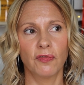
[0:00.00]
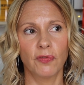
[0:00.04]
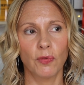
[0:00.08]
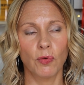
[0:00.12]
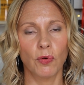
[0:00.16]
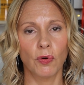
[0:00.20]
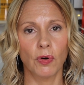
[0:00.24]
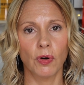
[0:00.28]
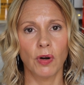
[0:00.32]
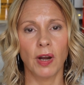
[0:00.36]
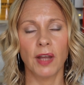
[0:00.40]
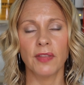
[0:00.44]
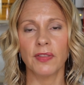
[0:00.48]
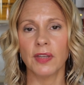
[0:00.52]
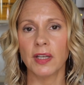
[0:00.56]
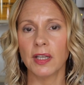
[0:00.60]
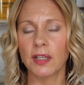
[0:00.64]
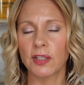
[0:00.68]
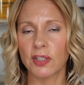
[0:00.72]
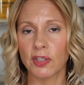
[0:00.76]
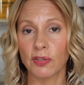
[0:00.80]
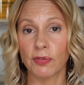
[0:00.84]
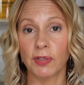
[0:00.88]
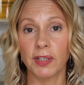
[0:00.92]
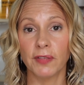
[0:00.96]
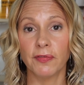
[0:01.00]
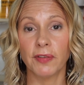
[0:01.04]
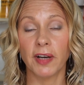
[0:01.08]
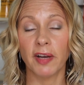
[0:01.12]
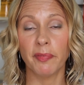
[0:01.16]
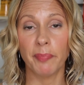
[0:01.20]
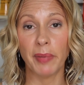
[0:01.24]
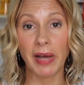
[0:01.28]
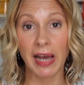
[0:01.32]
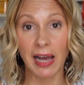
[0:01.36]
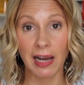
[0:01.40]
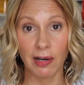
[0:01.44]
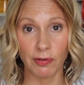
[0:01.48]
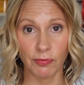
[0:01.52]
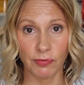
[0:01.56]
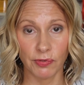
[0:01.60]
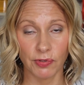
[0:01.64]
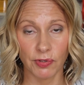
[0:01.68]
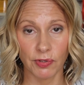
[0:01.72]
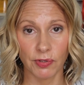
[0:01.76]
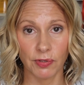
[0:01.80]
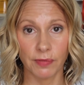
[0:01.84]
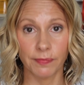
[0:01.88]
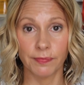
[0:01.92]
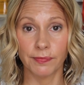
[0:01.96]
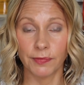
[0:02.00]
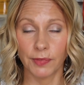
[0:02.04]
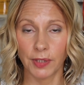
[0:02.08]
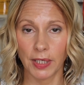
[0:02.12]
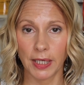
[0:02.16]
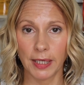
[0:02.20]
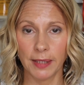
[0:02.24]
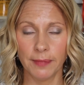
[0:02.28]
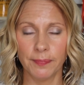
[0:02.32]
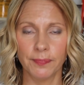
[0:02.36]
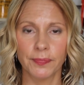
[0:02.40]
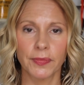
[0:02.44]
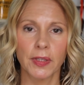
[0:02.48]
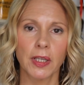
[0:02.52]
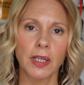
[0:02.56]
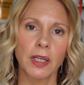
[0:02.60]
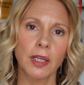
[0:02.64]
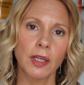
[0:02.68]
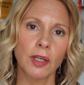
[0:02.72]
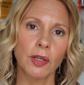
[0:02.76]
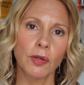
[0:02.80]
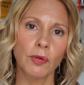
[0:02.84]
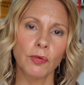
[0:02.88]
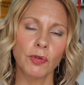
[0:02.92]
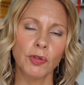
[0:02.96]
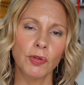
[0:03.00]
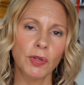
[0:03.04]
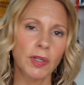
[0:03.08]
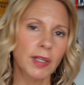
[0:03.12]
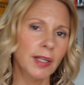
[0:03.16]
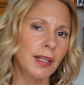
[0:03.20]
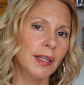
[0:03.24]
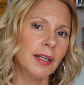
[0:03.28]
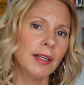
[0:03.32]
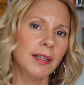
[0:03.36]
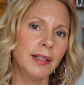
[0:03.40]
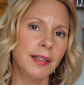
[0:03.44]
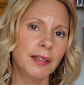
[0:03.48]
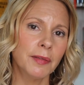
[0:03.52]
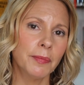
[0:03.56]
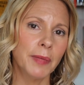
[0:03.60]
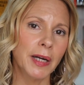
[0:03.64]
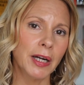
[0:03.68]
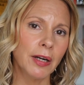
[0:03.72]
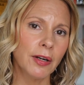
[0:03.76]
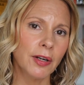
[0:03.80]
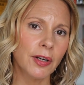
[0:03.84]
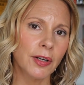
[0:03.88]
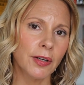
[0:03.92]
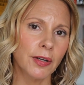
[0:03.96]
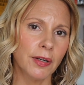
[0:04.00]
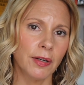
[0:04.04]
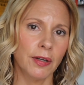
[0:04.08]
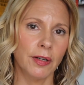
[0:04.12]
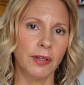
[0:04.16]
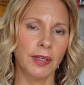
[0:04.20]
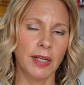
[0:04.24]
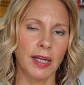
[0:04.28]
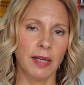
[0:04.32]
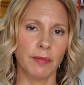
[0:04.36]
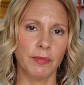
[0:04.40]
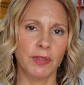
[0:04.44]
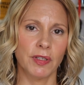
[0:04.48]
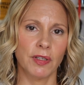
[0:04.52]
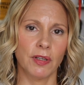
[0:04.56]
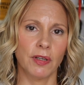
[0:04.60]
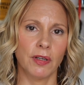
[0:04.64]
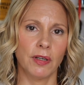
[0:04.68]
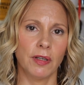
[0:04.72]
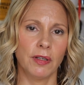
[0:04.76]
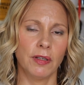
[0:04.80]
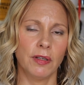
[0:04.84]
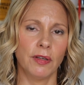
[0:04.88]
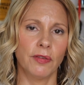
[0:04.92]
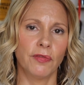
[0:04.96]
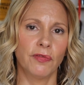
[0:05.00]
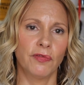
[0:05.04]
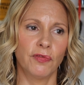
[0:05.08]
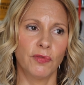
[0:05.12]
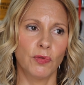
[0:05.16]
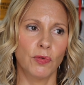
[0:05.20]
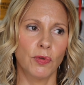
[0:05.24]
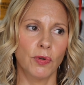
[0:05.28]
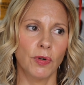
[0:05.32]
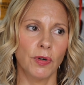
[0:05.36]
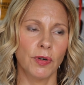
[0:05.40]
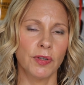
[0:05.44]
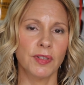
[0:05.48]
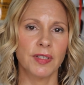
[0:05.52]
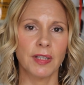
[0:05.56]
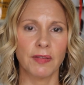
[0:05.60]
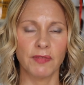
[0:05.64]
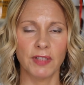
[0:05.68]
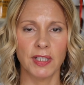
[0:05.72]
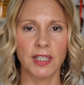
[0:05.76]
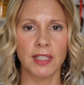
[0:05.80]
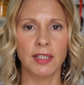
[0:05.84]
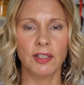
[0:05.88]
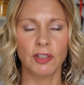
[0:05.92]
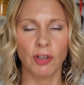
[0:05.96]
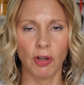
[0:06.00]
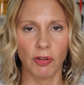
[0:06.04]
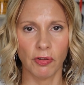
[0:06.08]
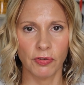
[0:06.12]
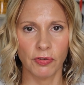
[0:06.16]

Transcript: for, I think it's 35 pounds, okay? You can get it in America on Amazon for $17.